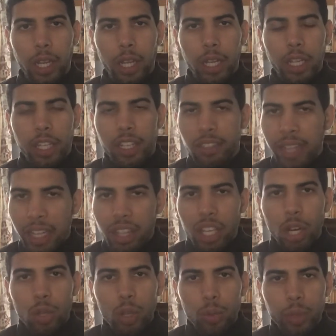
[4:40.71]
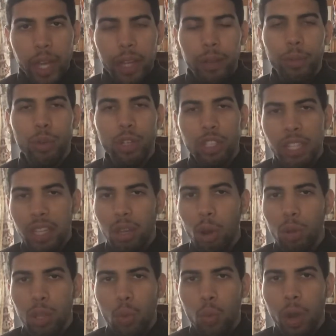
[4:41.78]
He's not the only one. That, he's not the
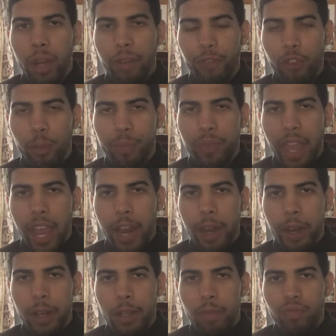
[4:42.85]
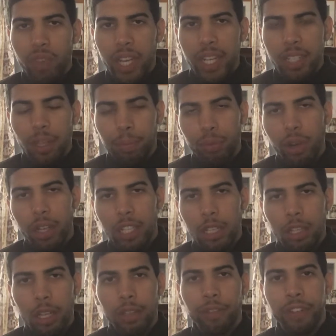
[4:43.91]
only one from there that is a product
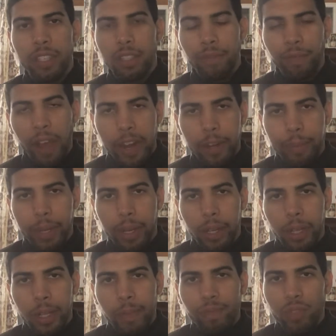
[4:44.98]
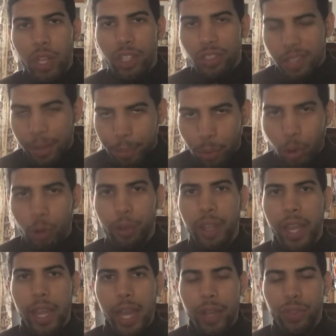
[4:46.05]
of his environment. Dustin
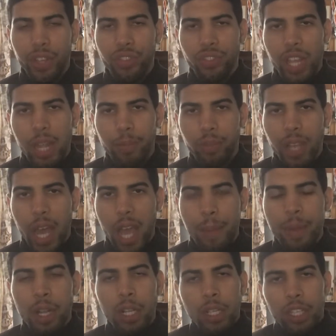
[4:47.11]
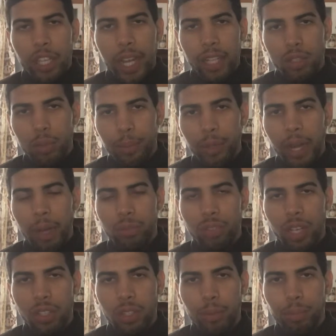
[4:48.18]
Poirier at the same time. You guys remember how
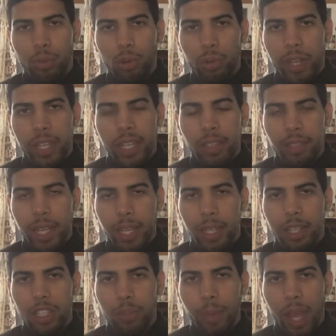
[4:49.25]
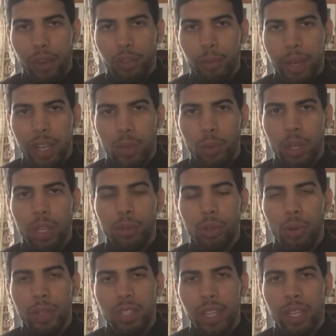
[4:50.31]
Dustin Poirier didn't take any smack from anyone. He would
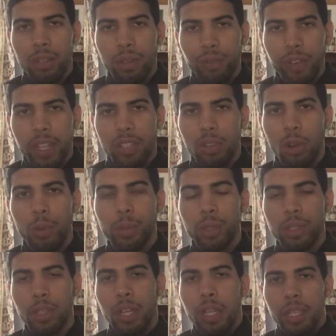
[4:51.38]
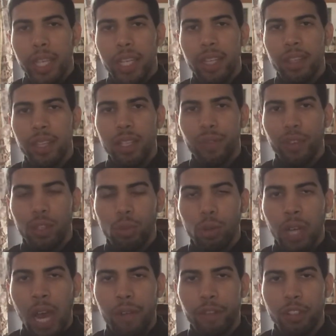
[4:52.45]
always get in your face and almost get in these physical
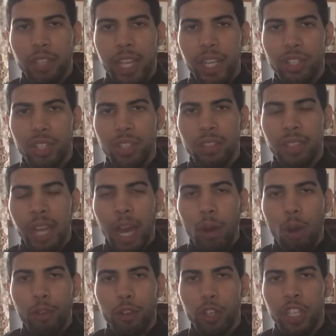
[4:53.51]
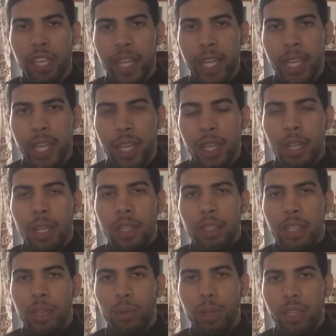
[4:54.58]
confrontations and how overheated
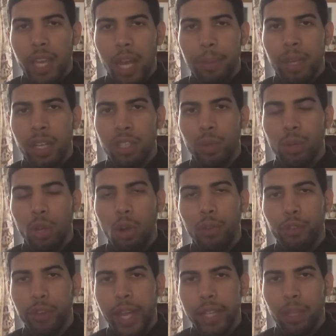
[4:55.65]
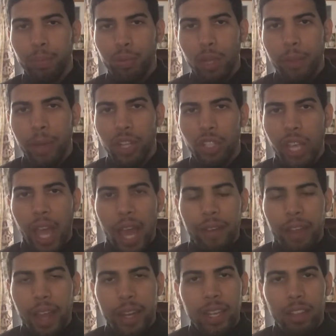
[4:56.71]
he would get because he would overreact to pretty much
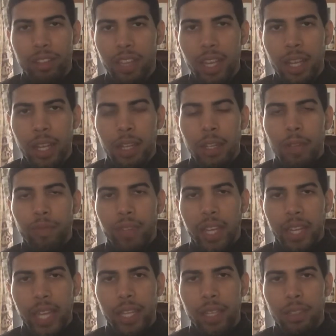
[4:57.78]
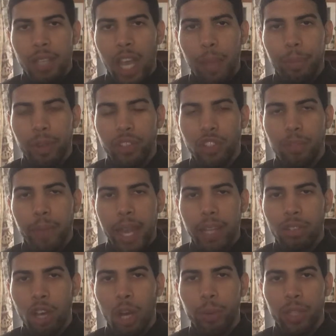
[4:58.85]
anything that any type of smack
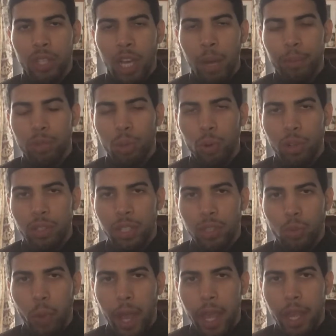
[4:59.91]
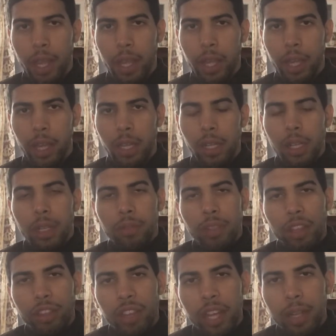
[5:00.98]
talk would come towards his way. The
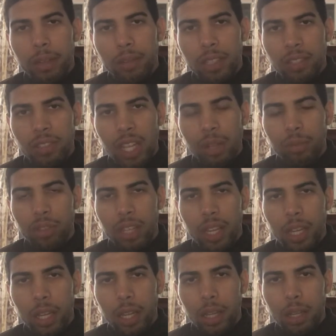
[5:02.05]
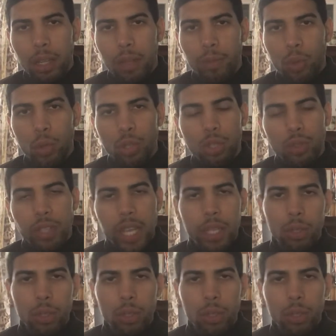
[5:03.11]
thing, the same thing was with Daniel